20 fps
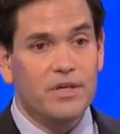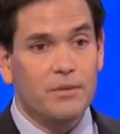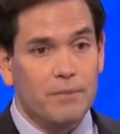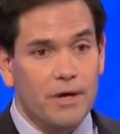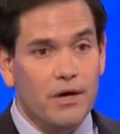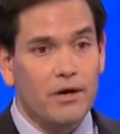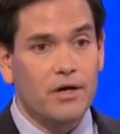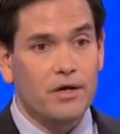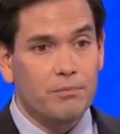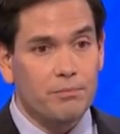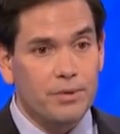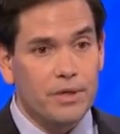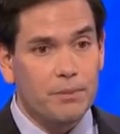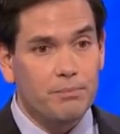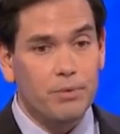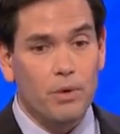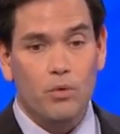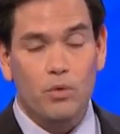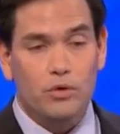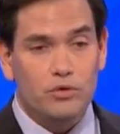the American
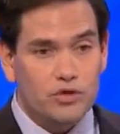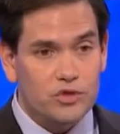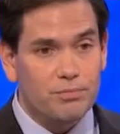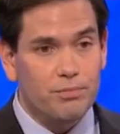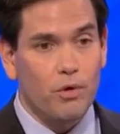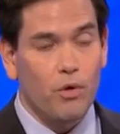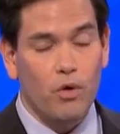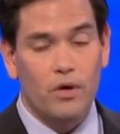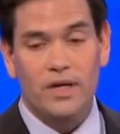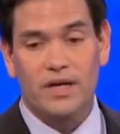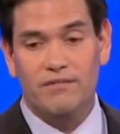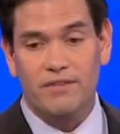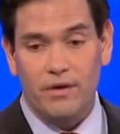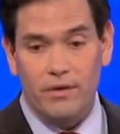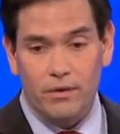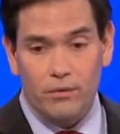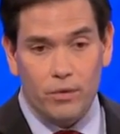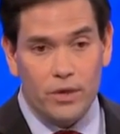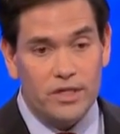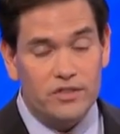people will support a
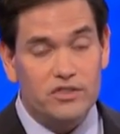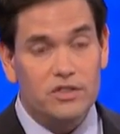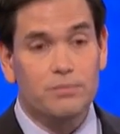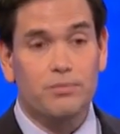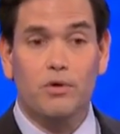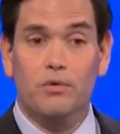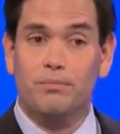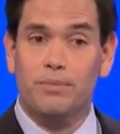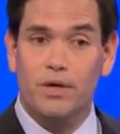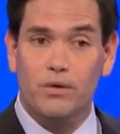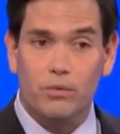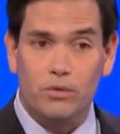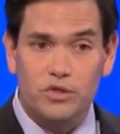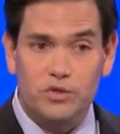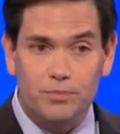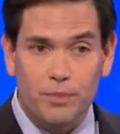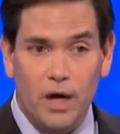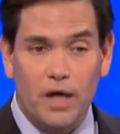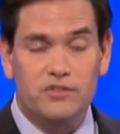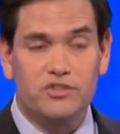very reasonable but
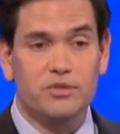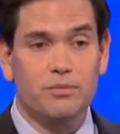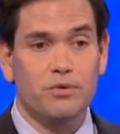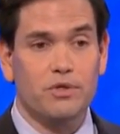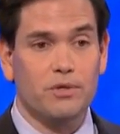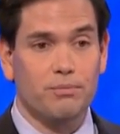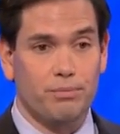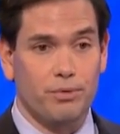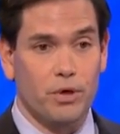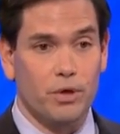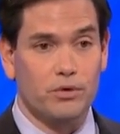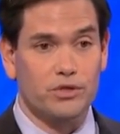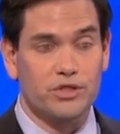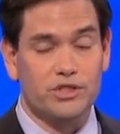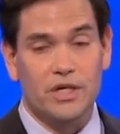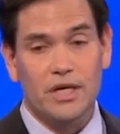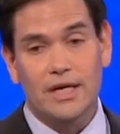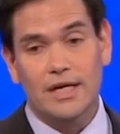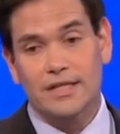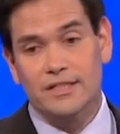responsible
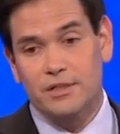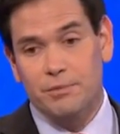approach